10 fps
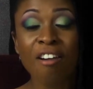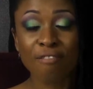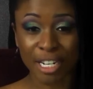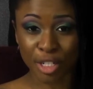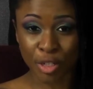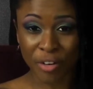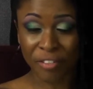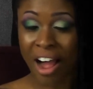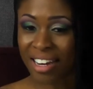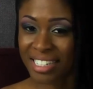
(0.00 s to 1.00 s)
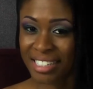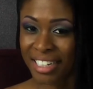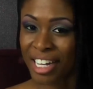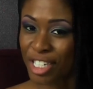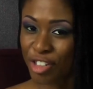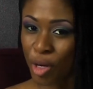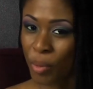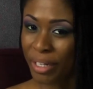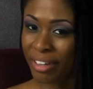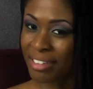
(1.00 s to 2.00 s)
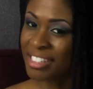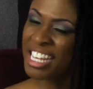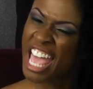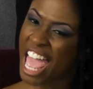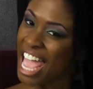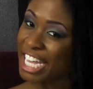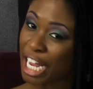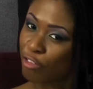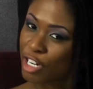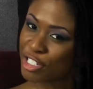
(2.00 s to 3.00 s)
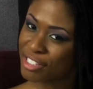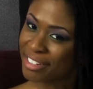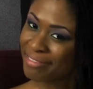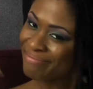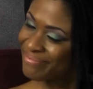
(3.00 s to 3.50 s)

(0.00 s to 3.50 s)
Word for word: Registry of Artists and Cultural Workers. Get registered.